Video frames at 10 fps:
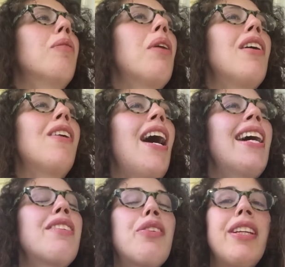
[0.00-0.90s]
Well,
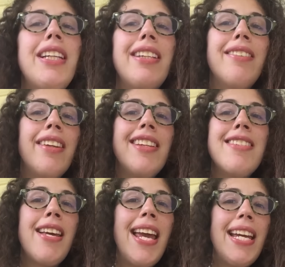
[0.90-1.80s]
actually, the
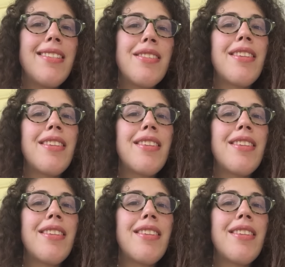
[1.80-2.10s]
dates,